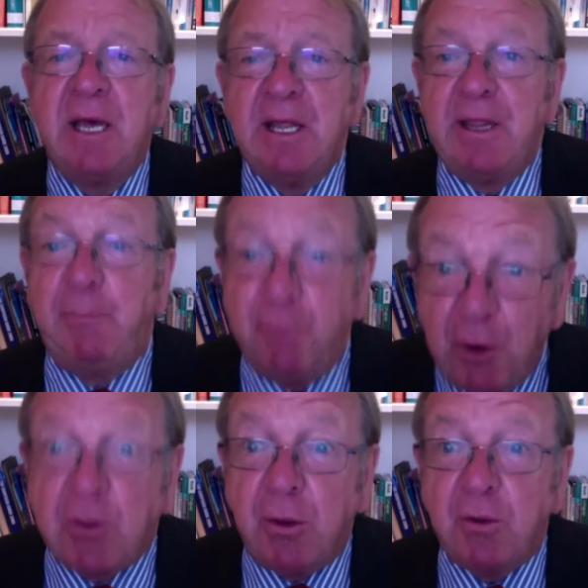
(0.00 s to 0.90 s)
the
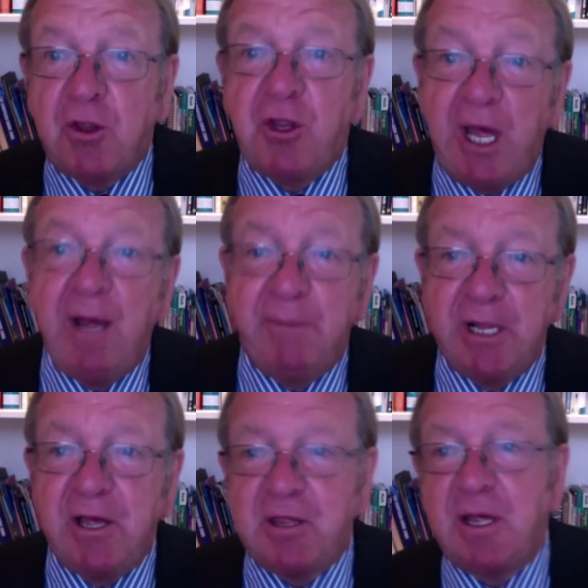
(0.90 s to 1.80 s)
brutal Shia
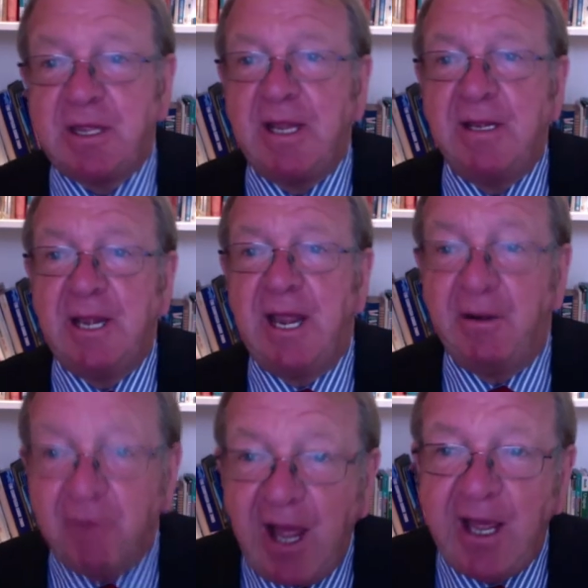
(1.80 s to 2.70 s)
militias in
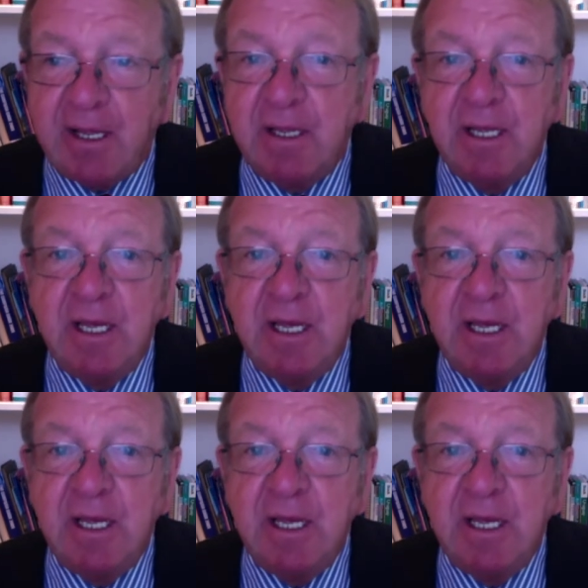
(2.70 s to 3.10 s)
Iraq.